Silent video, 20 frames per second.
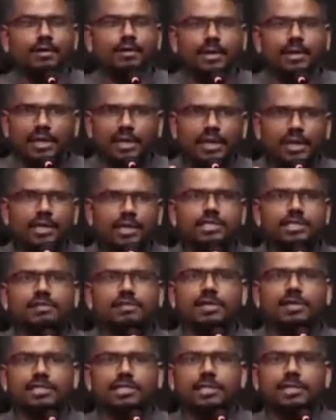think like a
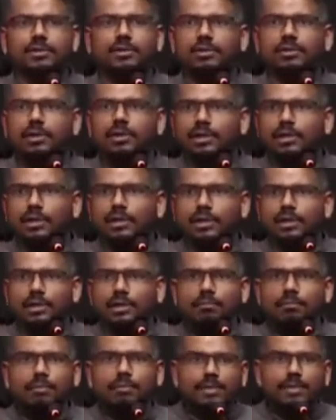Shivaji,
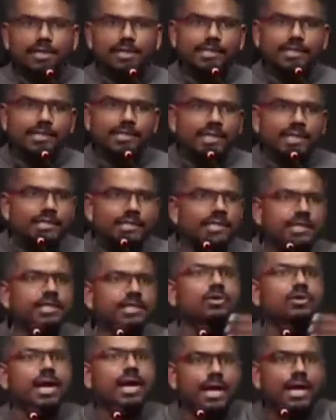don't necessarily
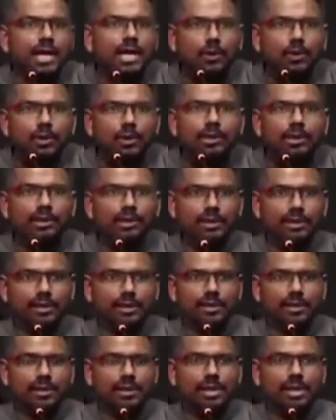stick your head out
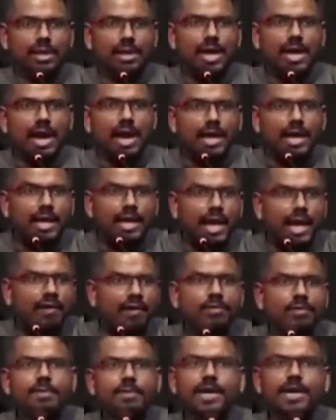and
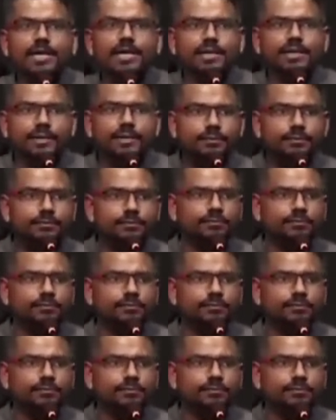have it beheaded.